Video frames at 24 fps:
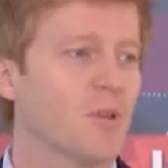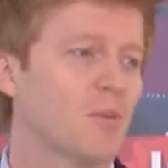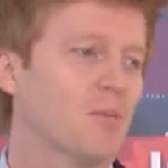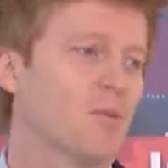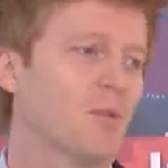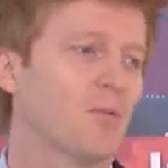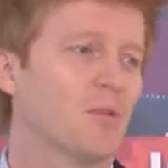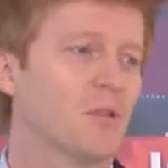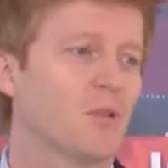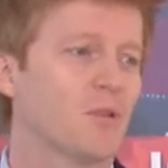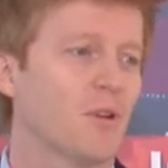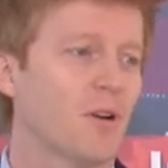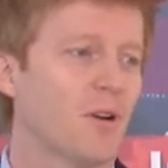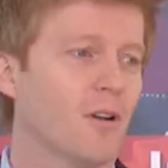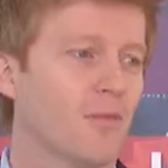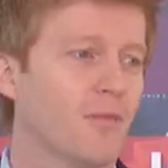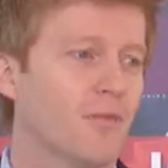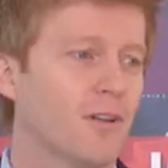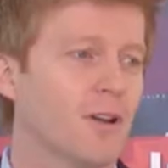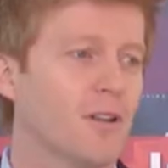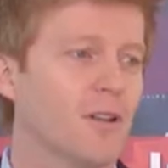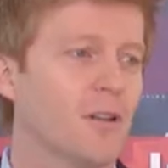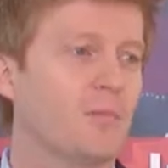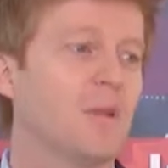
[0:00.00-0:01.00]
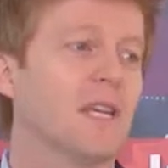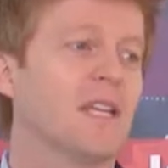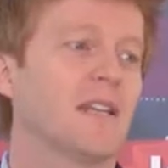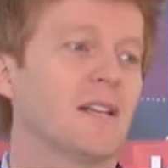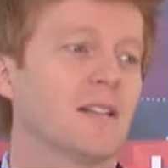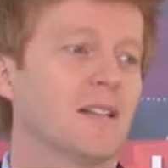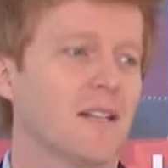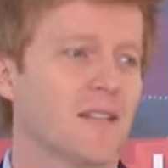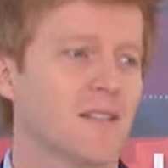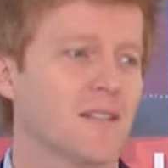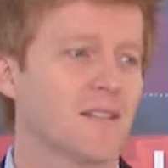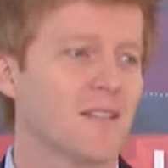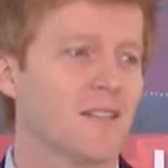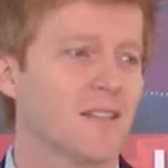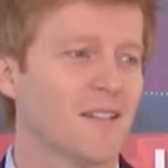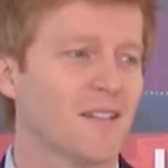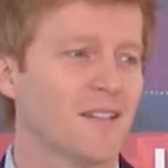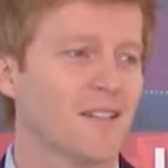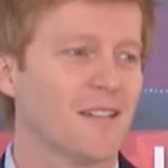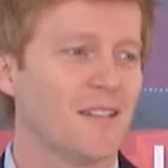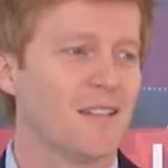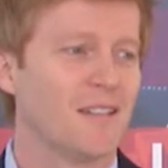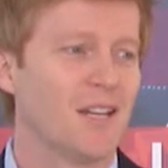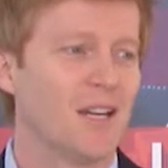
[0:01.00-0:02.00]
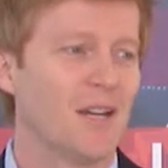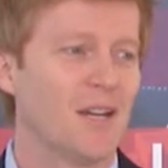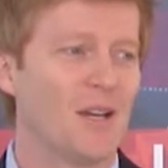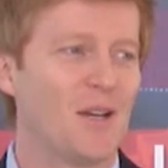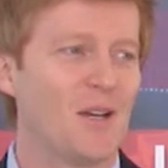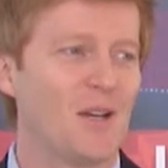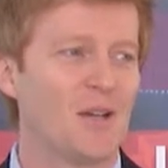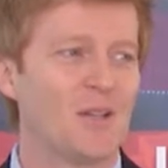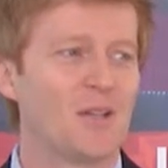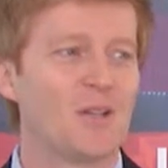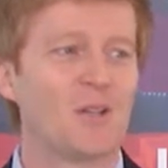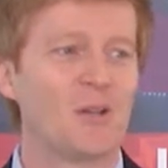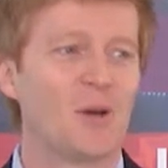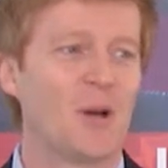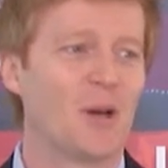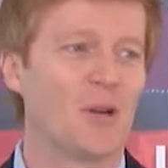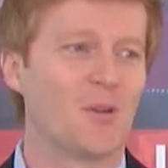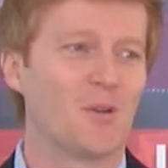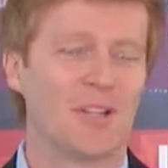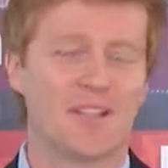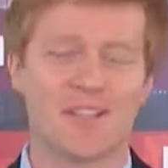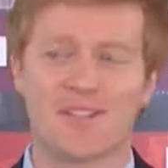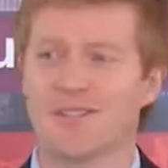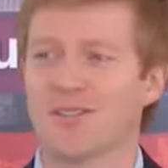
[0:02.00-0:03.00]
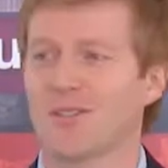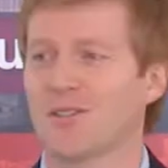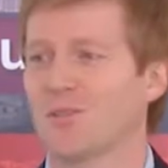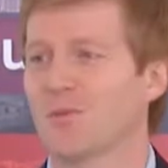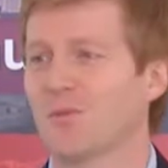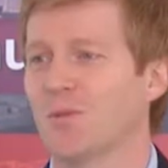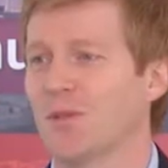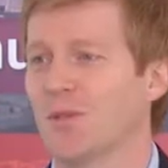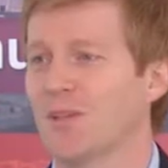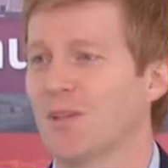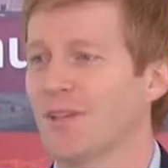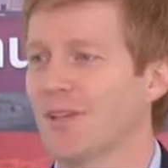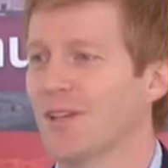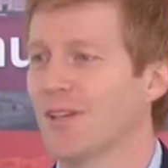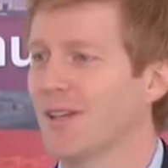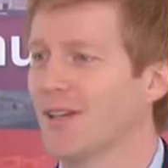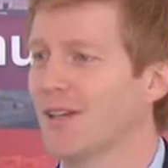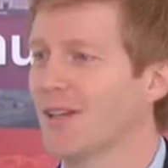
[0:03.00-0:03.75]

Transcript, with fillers: people would call fairly meaningless you know, utterings on Twitter.